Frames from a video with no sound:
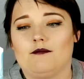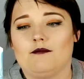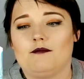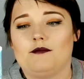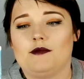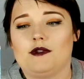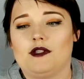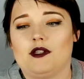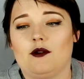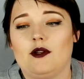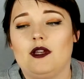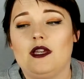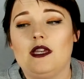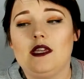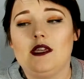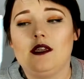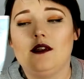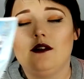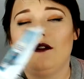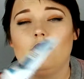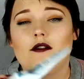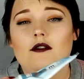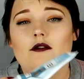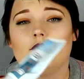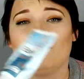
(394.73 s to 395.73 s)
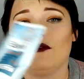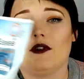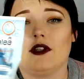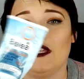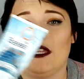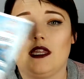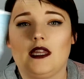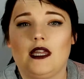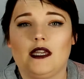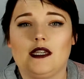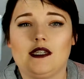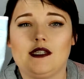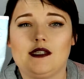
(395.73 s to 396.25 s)
So he really
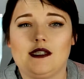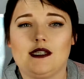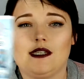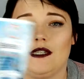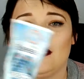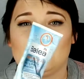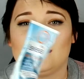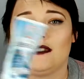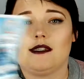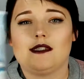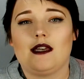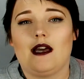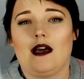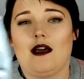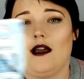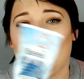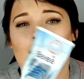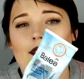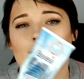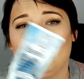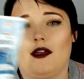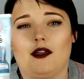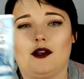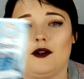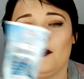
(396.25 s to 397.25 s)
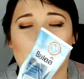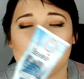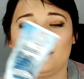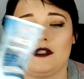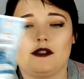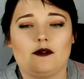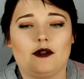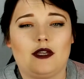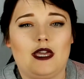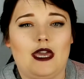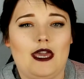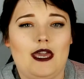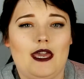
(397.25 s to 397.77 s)
likes this. I thought it was
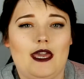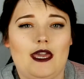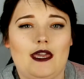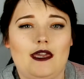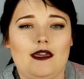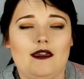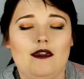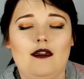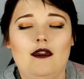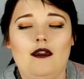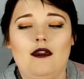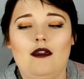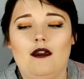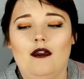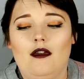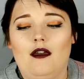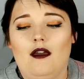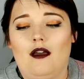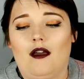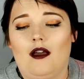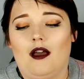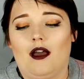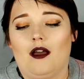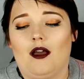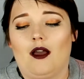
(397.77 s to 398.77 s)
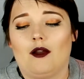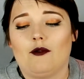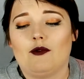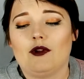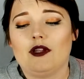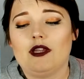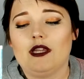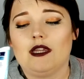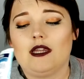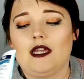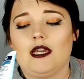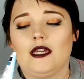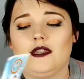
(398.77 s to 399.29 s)
okay. I
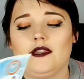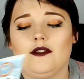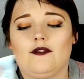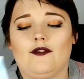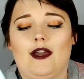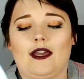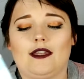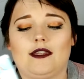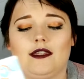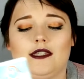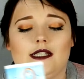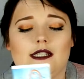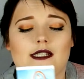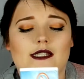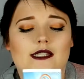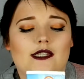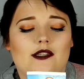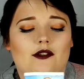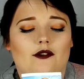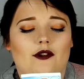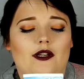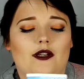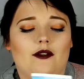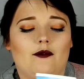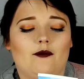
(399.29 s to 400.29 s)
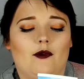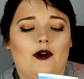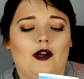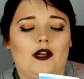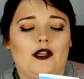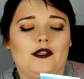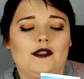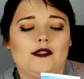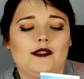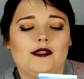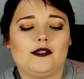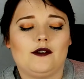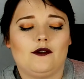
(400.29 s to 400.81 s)
really like the fact that it's
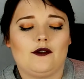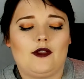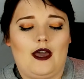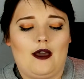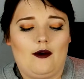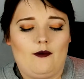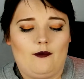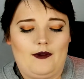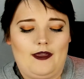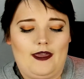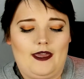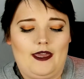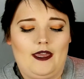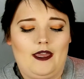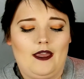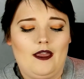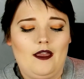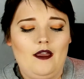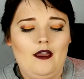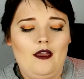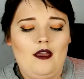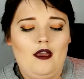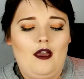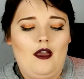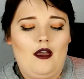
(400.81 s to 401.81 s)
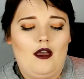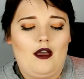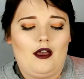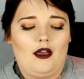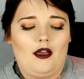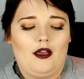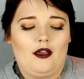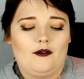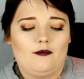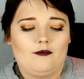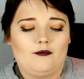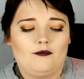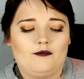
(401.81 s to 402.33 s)
3-in-1, so that way
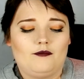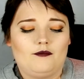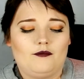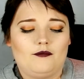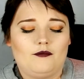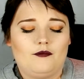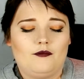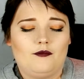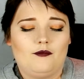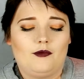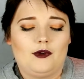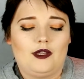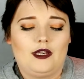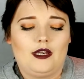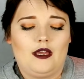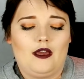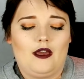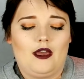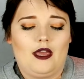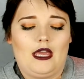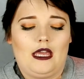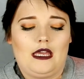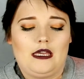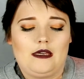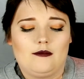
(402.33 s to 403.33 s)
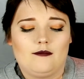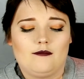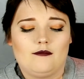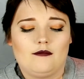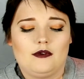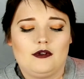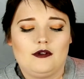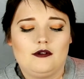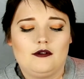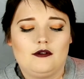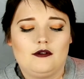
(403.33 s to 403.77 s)
when I